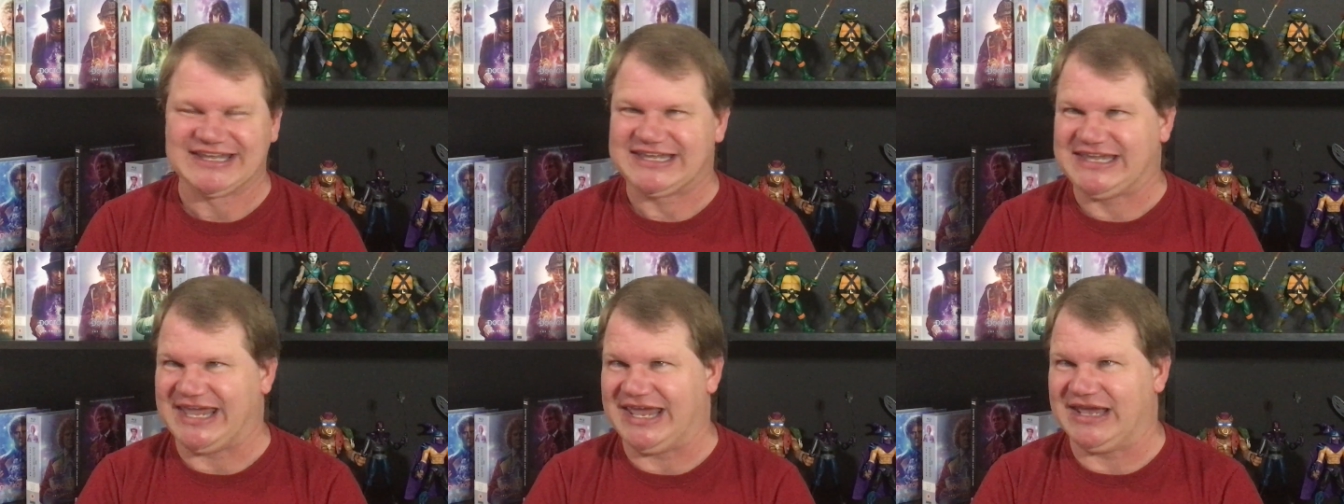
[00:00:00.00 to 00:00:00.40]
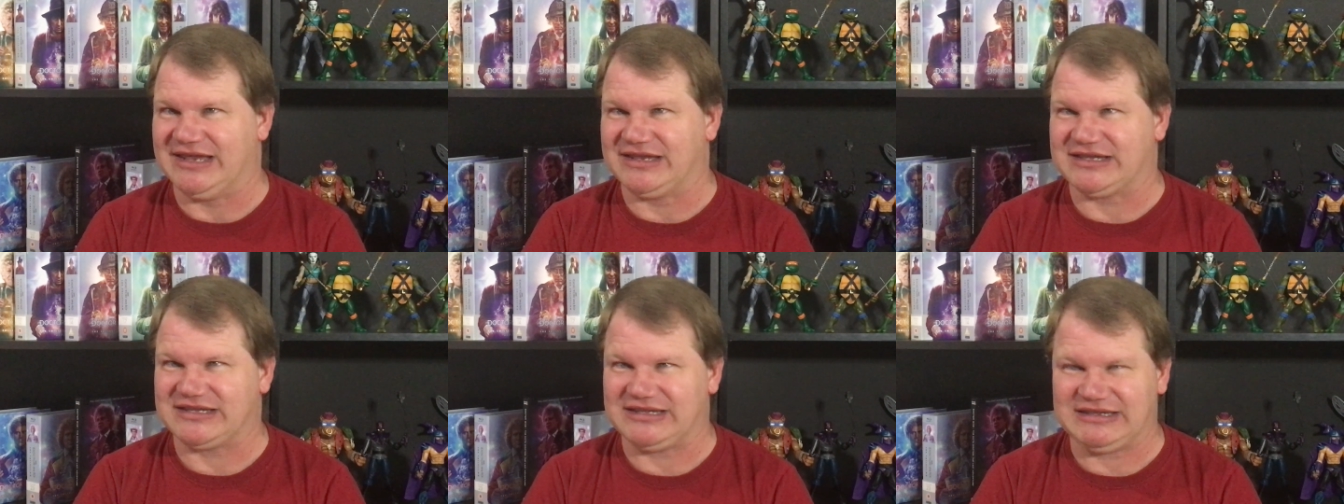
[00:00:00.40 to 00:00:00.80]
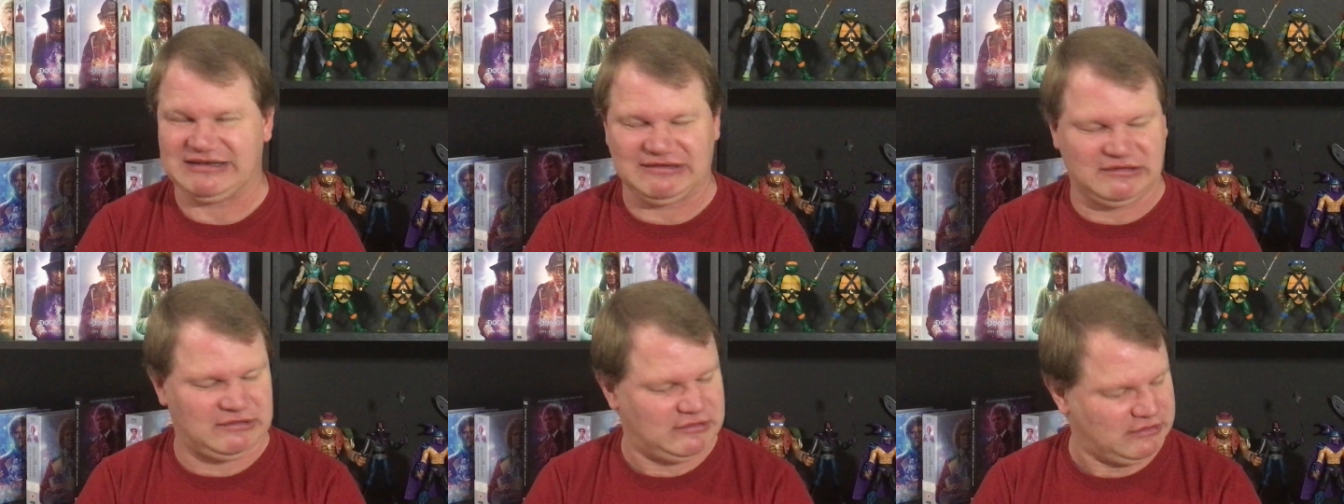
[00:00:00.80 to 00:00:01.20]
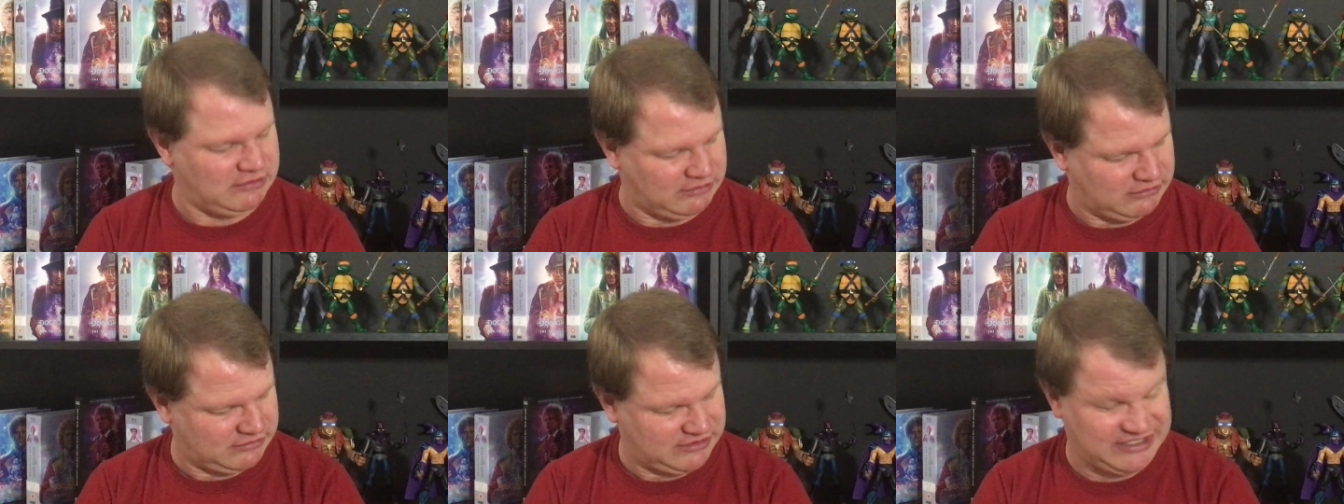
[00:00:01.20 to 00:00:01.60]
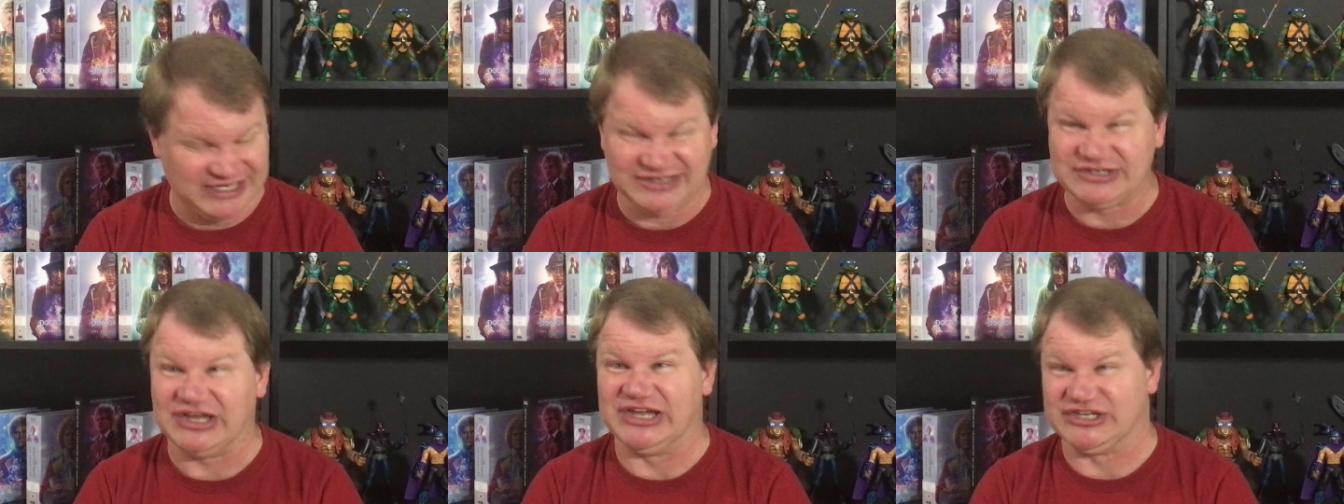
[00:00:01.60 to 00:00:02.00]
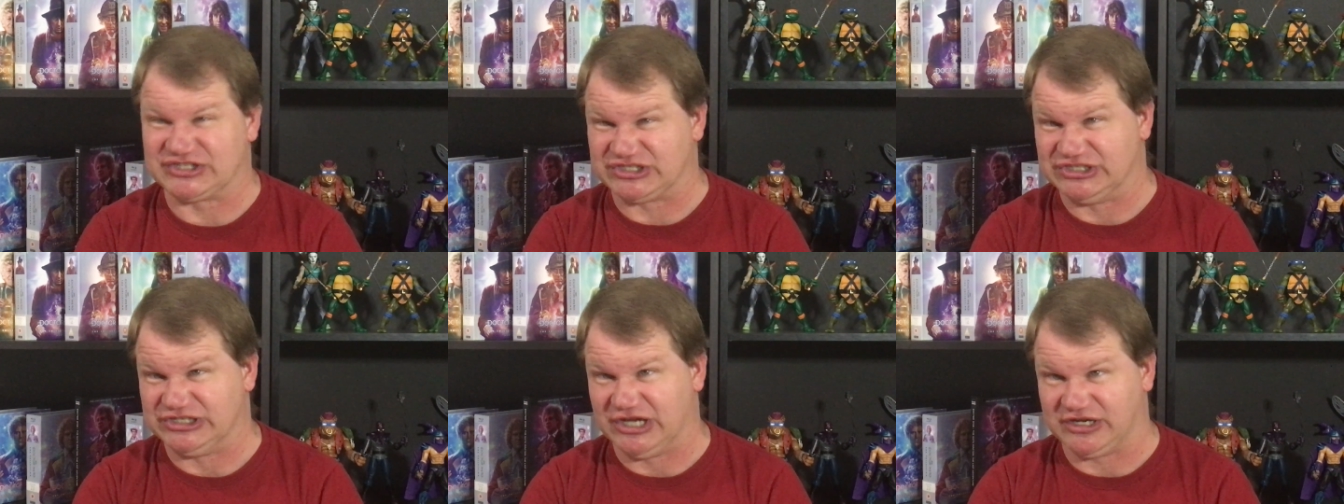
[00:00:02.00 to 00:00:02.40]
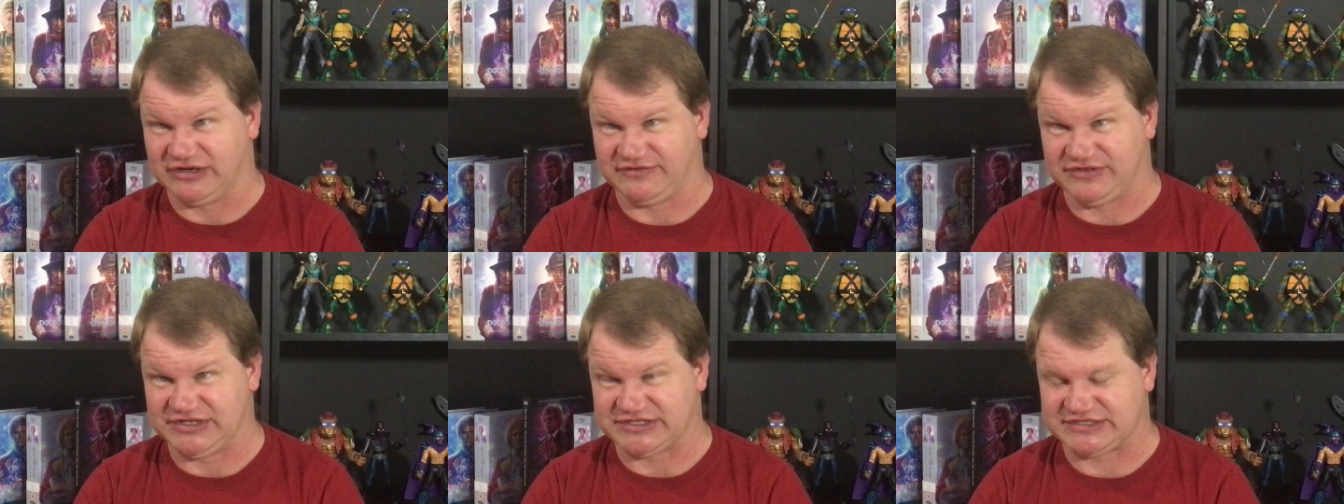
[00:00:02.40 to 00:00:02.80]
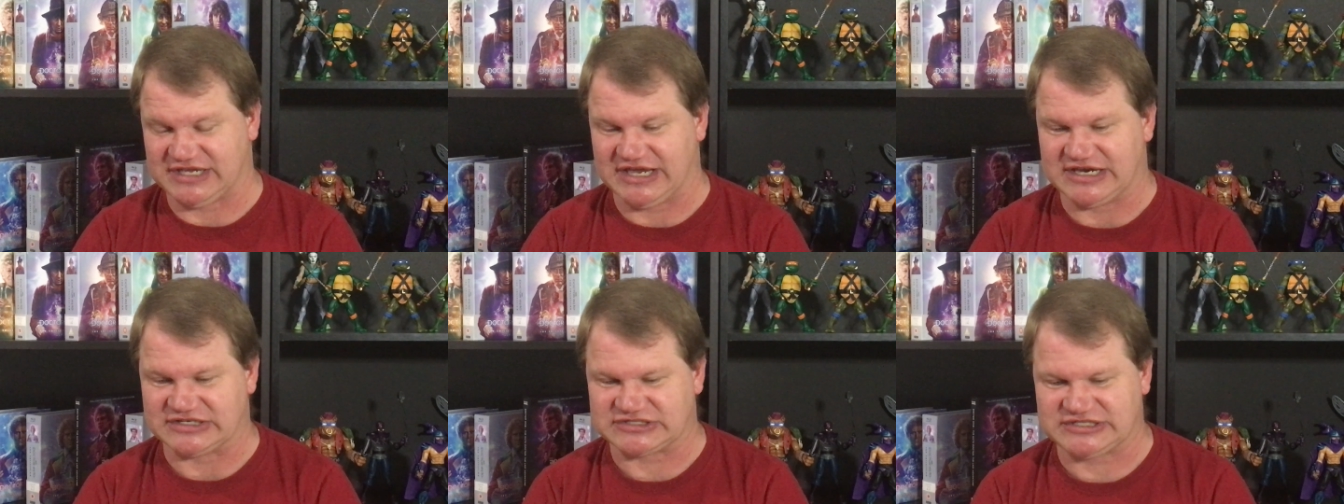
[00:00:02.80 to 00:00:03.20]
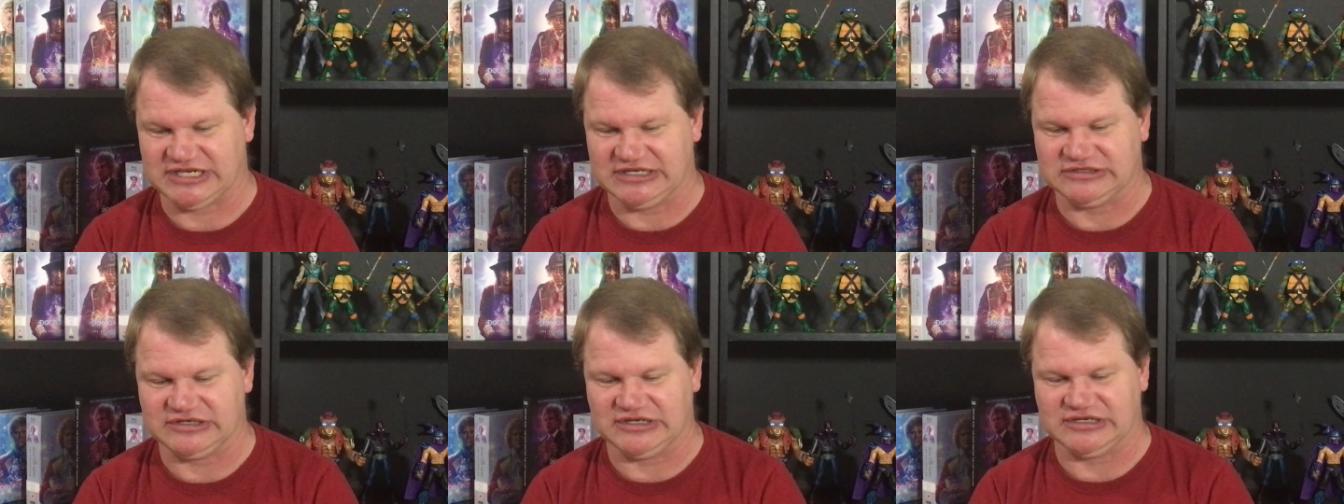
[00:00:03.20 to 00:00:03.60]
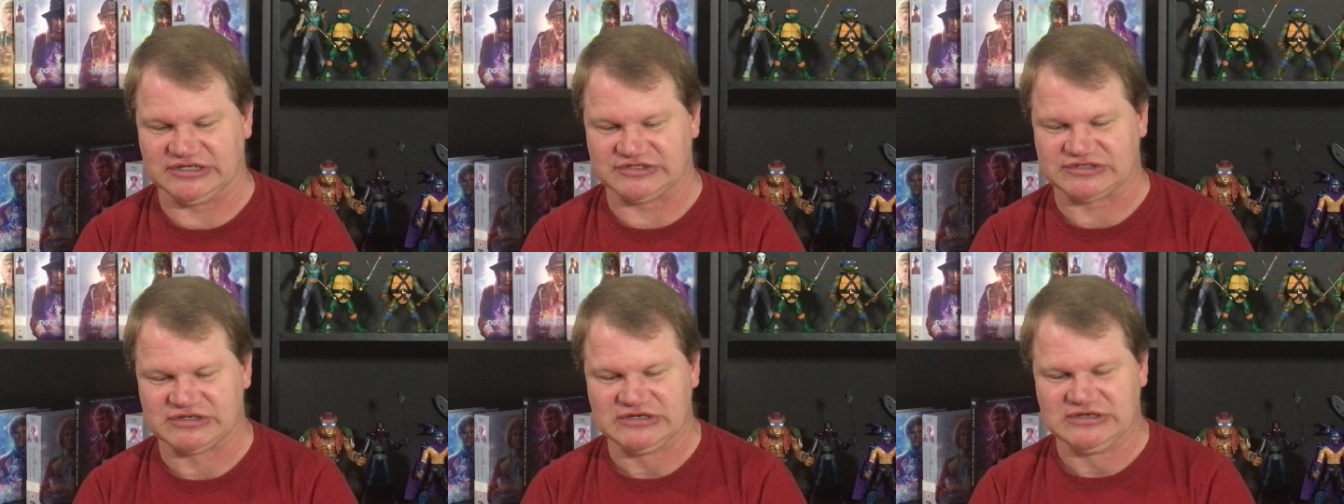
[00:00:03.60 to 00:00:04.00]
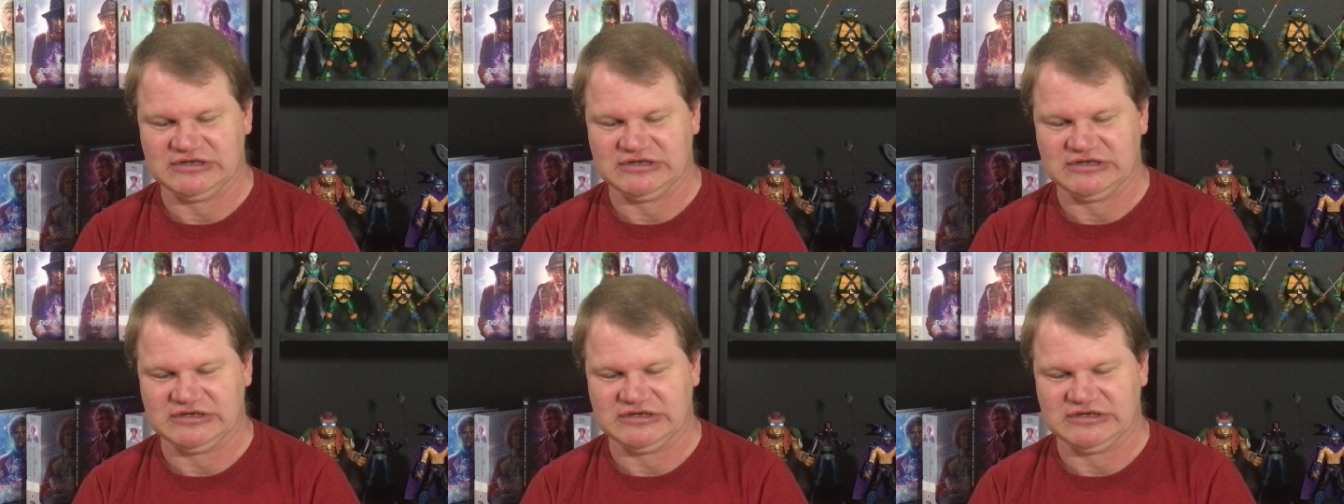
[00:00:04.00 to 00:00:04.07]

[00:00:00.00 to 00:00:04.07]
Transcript: Can't, uh, Kinda is none of these things. Kinda is